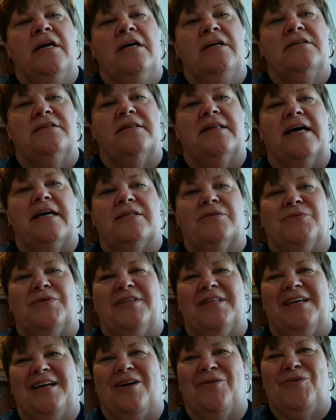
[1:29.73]
So that's one
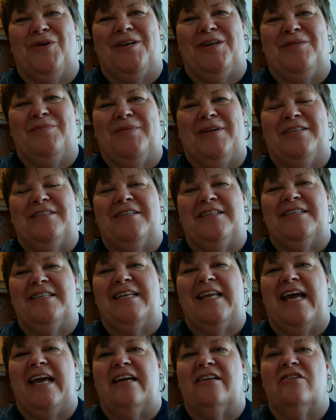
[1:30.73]
thing I wanted to mention
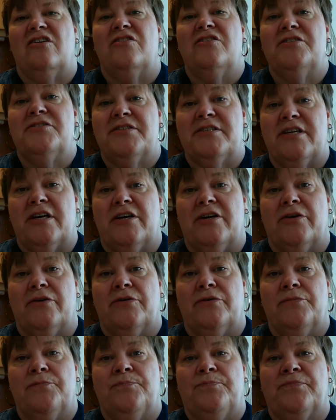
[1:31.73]
today. And
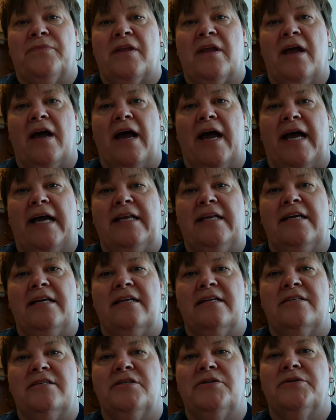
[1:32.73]
also, I
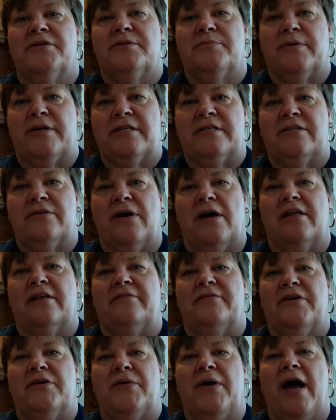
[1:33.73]
needed to express to all
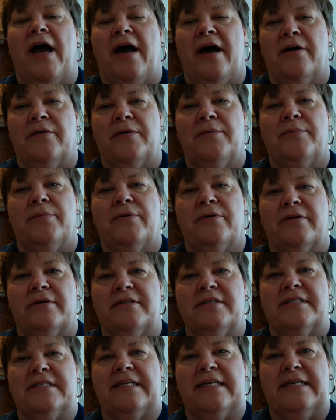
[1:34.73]
of you how
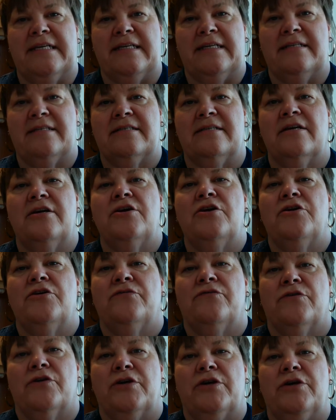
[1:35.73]
important it is
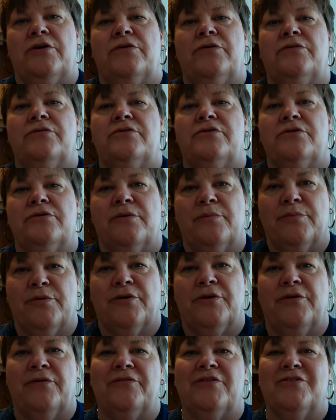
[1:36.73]
for you to
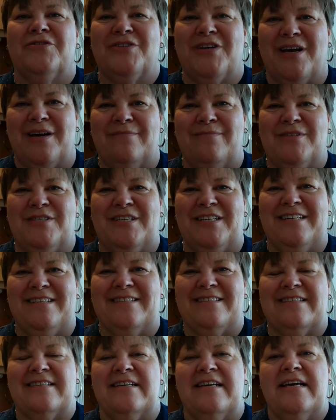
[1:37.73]
approve your
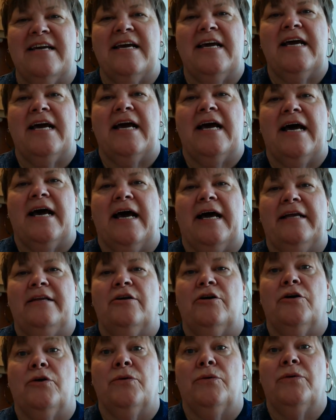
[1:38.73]
timesheets. I
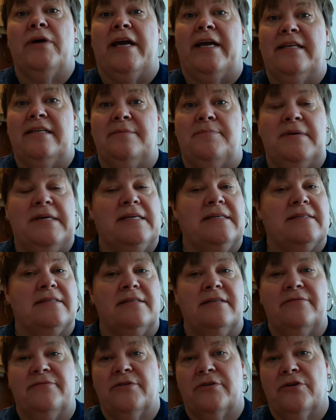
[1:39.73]
know ADP is
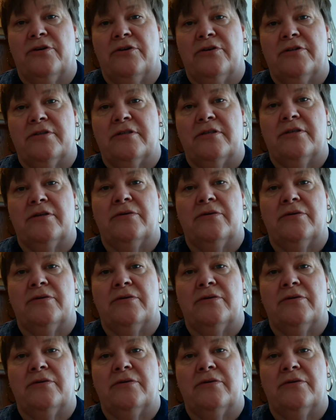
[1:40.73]
difficult.